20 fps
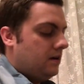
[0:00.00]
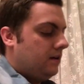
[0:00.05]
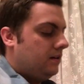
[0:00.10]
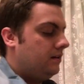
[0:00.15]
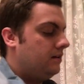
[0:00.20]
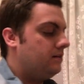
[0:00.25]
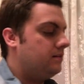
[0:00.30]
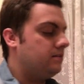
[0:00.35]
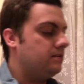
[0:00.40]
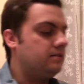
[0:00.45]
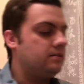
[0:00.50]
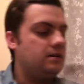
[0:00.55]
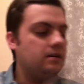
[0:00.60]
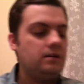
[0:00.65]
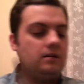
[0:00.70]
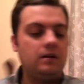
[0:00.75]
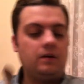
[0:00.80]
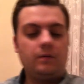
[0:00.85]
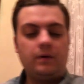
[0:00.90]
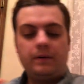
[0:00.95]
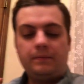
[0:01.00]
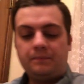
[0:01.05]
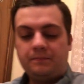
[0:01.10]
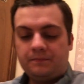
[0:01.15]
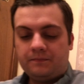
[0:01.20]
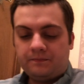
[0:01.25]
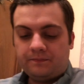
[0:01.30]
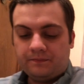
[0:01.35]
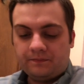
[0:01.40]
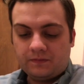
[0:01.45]
A little does go a long way.
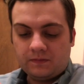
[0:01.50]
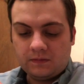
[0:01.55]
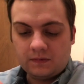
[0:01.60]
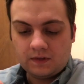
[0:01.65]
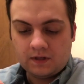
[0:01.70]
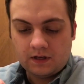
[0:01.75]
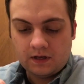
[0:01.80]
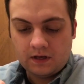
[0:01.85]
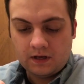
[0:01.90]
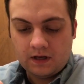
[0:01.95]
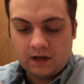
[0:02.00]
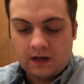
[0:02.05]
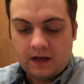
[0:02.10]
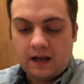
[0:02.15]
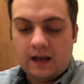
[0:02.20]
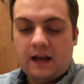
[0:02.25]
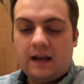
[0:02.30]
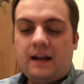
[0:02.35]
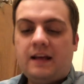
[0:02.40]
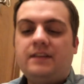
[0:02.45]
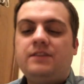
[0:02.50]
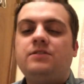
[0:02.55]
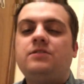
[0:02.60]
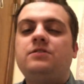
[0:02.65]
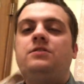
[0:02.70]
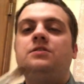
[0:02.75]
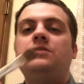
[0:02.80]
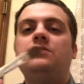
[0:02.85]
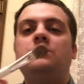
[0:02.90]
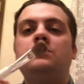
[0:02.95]
And I
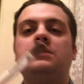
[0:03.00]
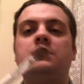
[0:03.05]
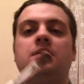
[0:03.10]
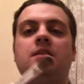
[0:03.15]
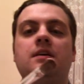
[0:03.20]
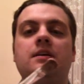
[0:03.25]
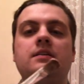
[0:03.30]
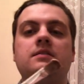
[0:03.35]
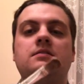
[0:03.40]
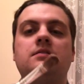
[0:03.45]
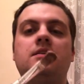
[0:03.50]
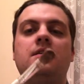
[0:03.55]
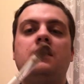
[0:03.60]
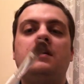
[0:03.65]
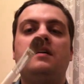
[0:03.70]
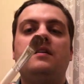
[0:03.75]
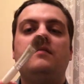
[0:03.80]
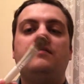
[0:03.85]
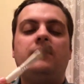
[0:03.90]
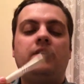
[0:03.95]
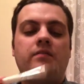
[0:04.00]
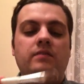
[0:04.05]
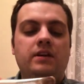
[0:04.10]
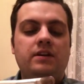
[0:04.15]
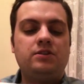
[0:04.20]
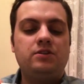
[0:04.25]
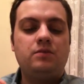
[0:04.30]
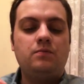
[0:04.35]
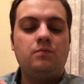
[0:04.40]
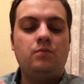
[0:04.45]
just use this
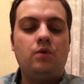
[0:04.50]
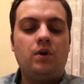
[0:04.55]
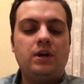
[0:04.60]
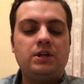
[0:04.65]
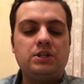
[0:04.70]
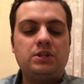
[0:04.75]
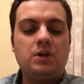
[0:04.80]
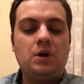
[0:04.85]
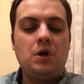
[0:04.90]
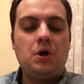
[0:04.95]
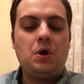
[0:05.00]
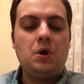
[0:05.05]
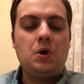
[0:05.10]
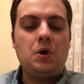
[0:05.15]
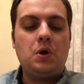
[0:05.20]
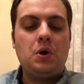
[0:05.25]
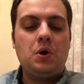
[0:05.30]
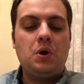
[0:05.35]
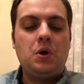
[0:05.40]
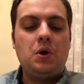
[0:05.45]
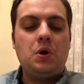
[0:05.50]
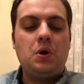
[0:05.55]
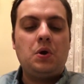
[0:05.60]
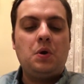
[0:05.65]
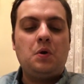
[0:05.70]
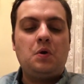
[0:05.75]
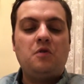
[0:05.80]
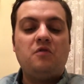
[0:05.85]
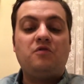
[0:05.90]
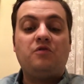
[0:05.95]
foundation brush
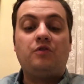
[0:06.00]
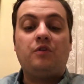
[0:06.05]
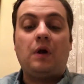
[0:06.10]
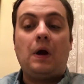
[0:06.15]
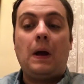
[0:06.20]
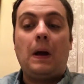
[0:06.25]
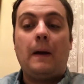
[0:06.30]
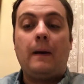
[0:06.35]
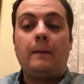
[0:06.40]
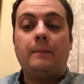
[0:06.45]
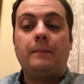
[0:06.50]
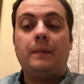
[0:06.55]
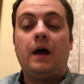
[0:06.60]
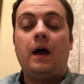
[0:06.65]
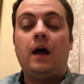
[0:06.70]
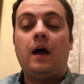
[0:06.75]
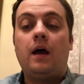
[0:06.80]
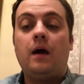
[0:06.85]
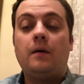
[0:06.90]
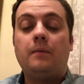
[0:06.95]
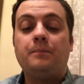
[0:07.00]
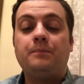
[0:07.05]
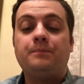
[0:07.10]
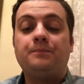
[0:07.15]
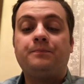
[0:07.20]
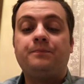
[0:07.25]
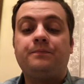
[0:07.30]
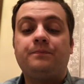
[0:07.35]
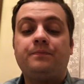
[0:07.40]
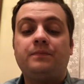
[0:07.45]
from, um,
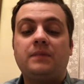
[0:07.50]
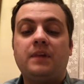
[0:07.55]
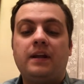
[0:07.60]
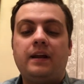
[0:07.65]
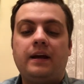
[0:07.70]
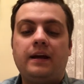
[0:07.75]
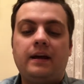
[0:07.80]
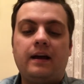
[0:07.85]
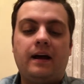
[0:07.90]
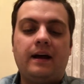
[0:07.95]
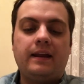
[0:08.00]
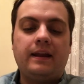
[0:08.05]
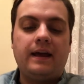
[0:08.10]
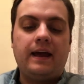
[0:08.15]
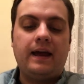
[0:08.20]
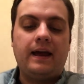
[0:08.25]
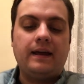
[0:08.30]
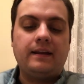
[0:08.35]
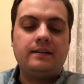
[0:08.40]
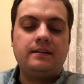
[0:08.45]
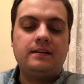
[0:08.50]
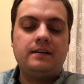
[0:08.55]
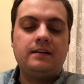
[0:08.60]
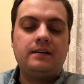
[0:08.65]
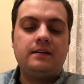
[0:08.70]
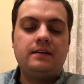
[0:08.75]
that I got at